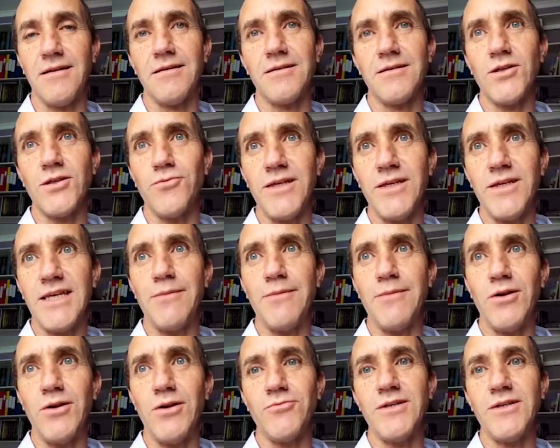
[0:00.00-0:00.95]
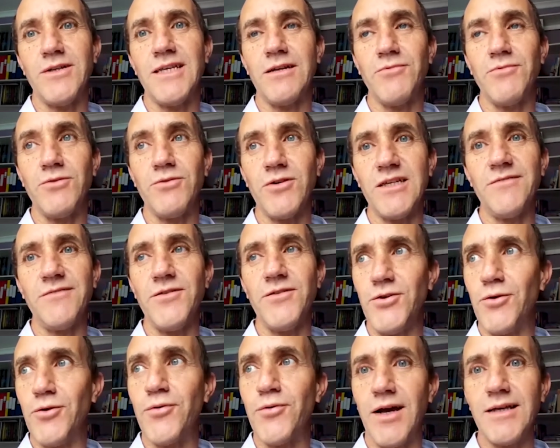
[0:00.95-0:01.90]
So we came along, we said, we will give you
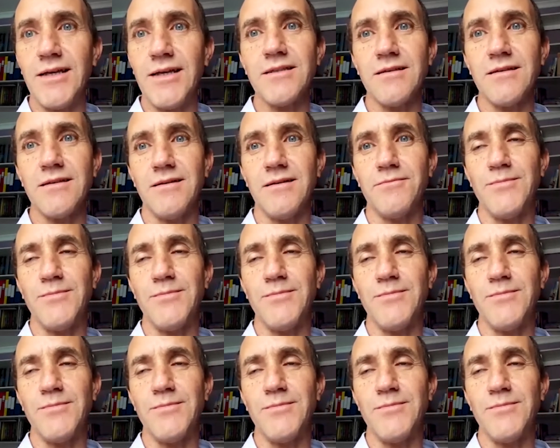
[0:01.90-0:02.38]
your price.